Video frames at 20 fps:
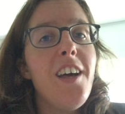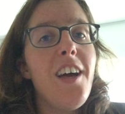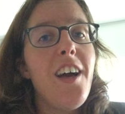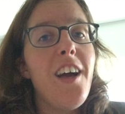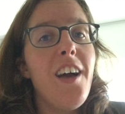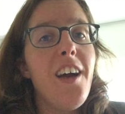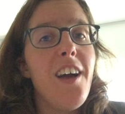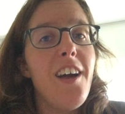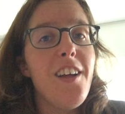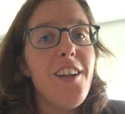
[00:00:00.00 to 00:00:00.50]

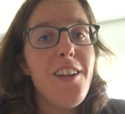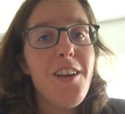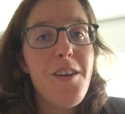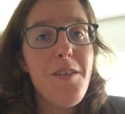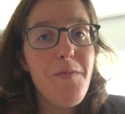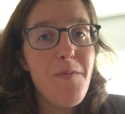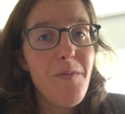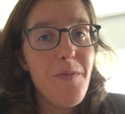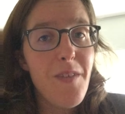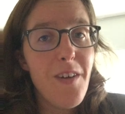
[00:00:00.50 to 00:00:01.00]

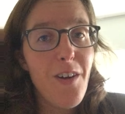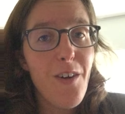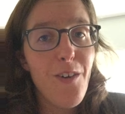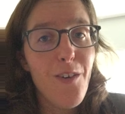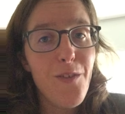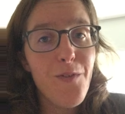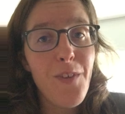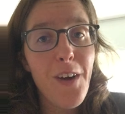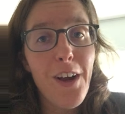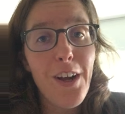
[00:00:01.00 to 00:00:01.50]

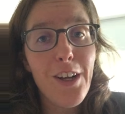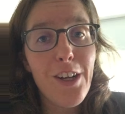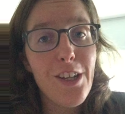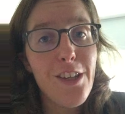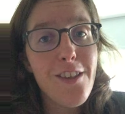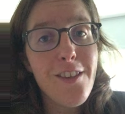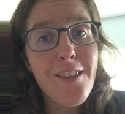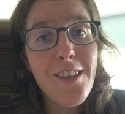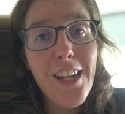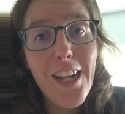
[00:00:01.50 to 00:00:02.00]
very
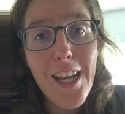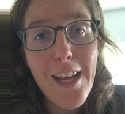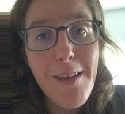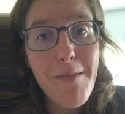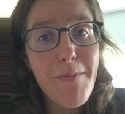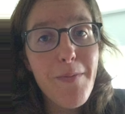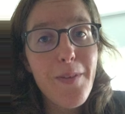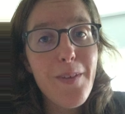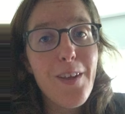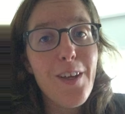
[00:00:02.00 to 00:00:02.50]
good
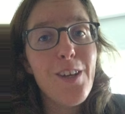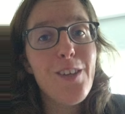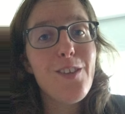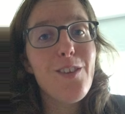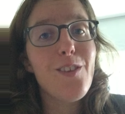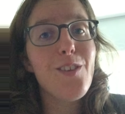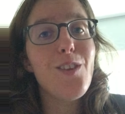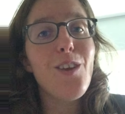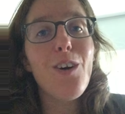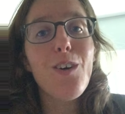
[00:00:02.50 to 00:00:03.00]
sleep because
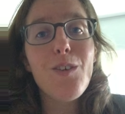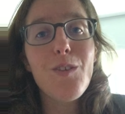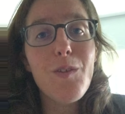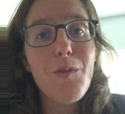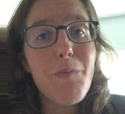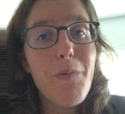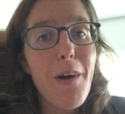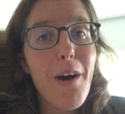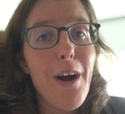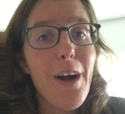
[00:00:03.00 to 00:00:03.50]
the dogs
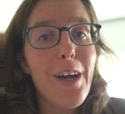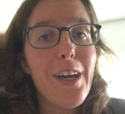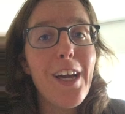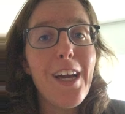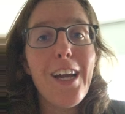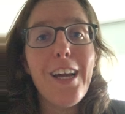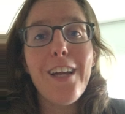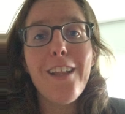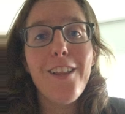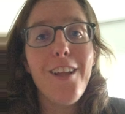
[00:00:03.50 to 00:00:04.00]
were
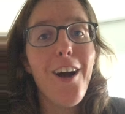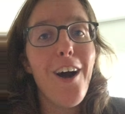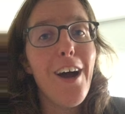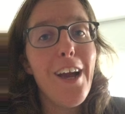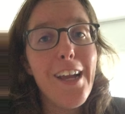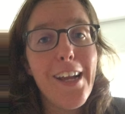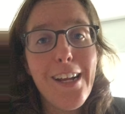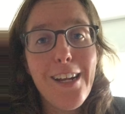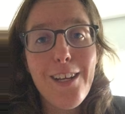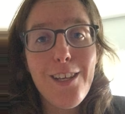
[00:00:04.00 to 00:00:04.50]
barking, the
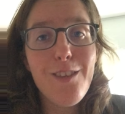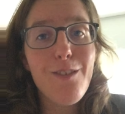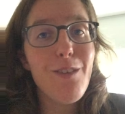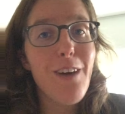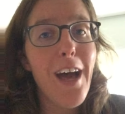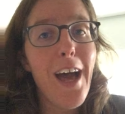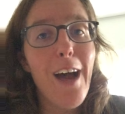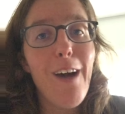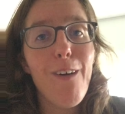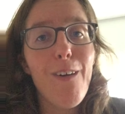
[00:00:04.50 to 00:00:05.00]
hyenas
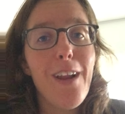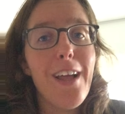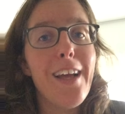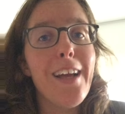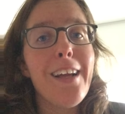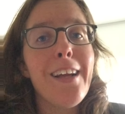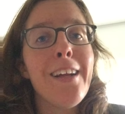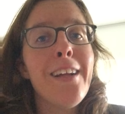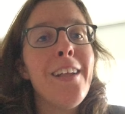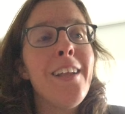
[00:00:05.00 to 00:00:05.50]
were
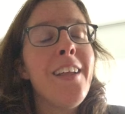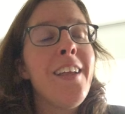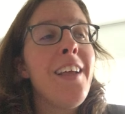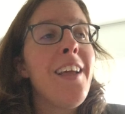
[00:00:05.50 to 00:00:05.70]
howling.